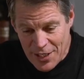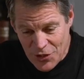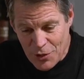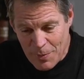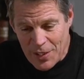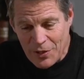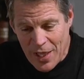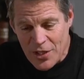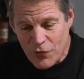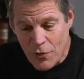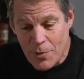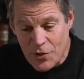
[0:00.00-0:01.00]
that is to be
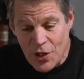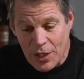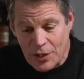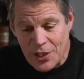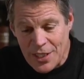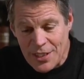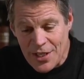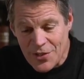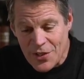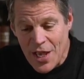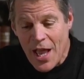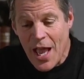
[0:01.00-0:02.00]
cleansed from his
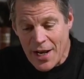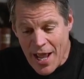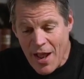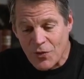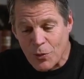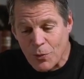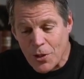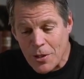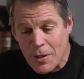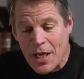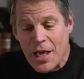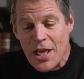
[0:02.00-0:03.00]
uncleanness, and
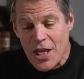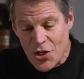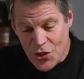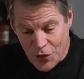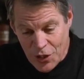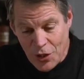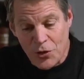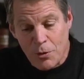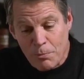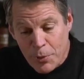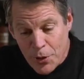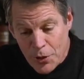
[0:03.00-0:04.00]
afterward he shall kill
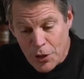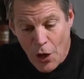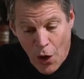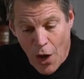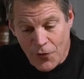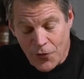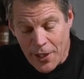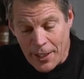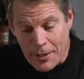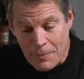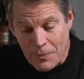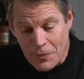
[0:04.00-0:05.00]
the burned
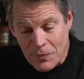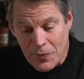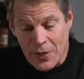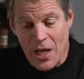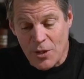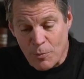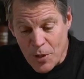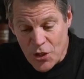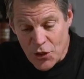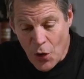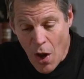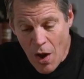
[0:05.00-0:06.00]
offering. And the
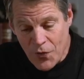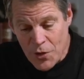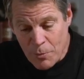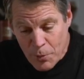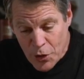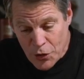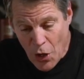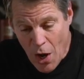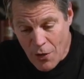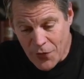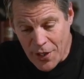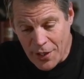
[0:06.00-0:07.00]
priest shall offer the burned
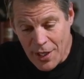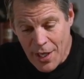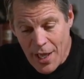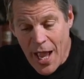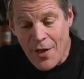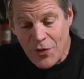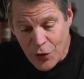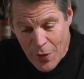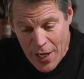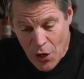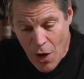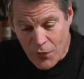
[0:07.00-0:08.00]
offering and the
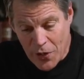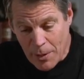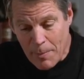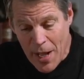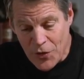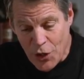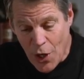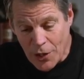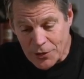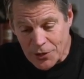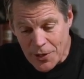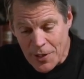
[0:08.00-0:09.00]
grain offering upon the
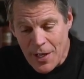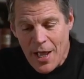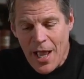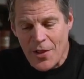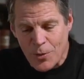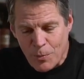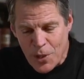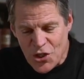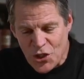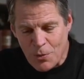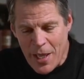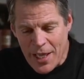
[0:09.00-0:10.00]
altar, and the
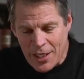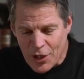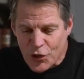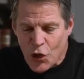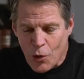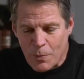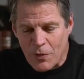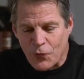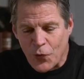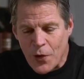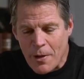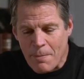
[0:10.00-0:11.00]
priest shall make an
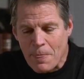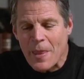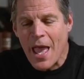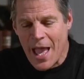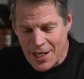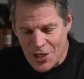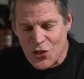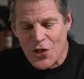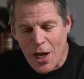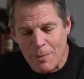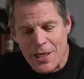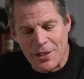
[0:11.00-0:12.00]
atonement for him, and he
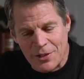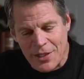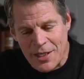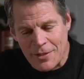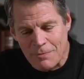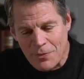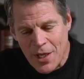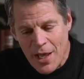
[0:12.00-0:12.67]
shall be clean.